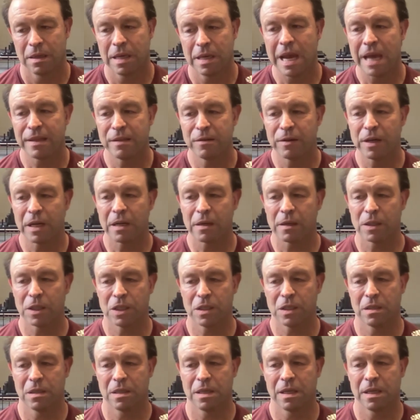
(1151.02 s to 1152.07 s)
yeah, you got to
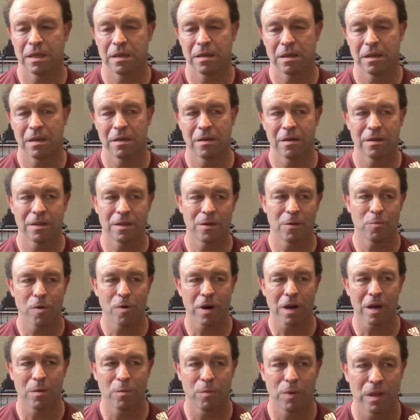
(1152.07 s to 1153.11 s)
you're
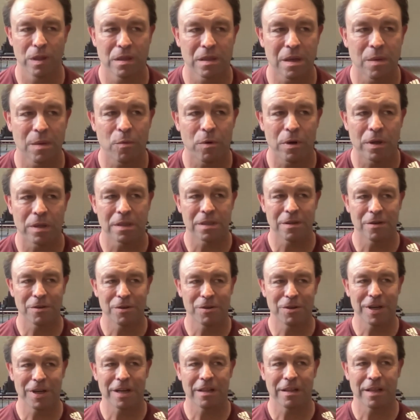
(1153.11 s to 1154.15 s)
working with someone, so
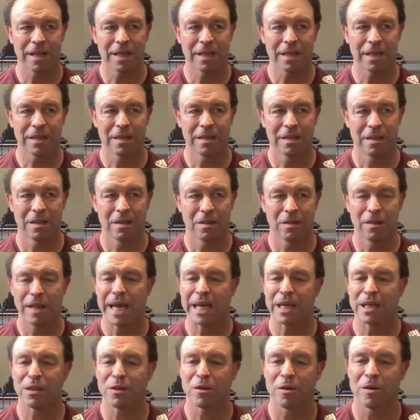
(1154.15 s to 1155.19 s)
you got to
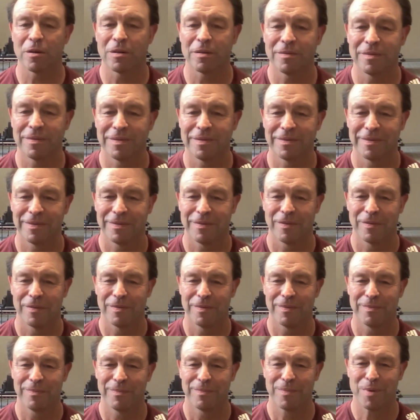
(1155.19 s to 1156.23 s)
like their
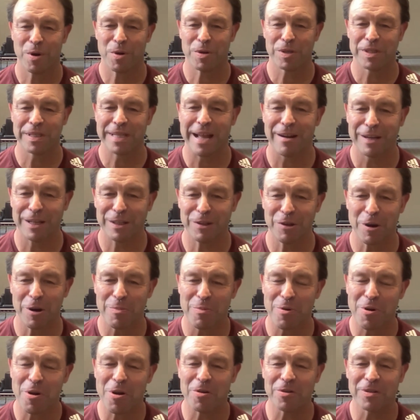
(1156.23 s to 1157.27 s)
personality and their
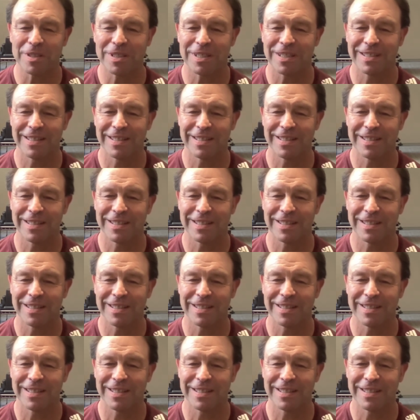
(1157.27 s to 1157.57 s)
approach.